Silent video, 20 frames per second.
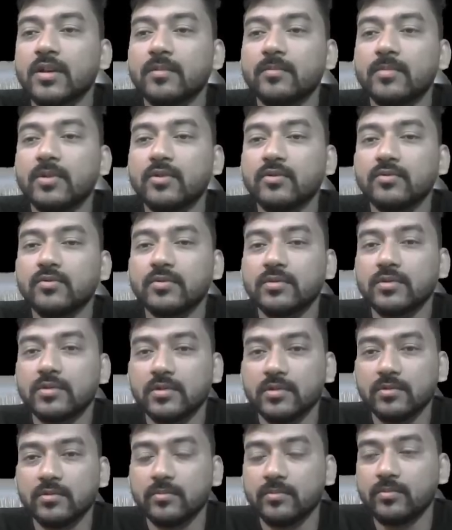because
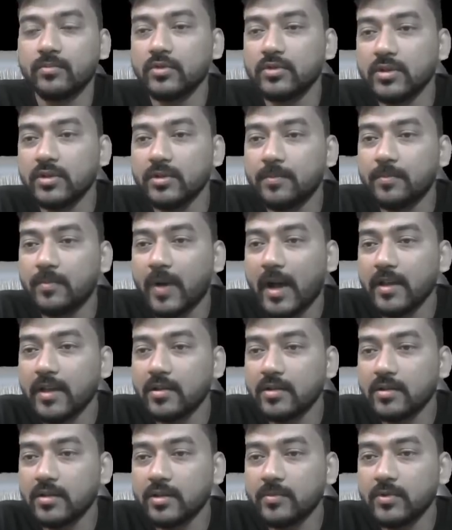both in
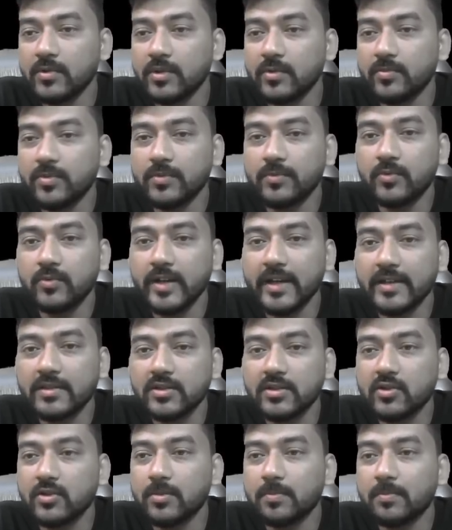pi, if you put x
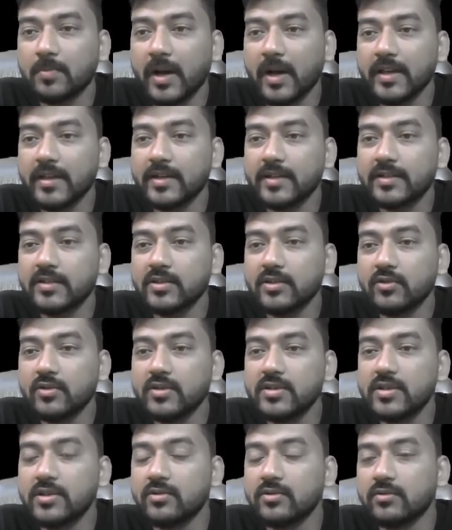is equal to pi and x is equal
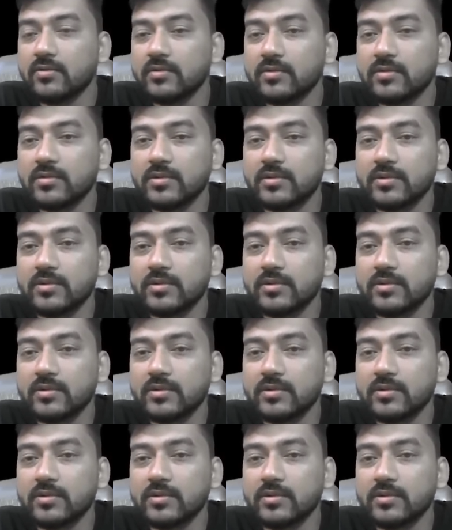to 0,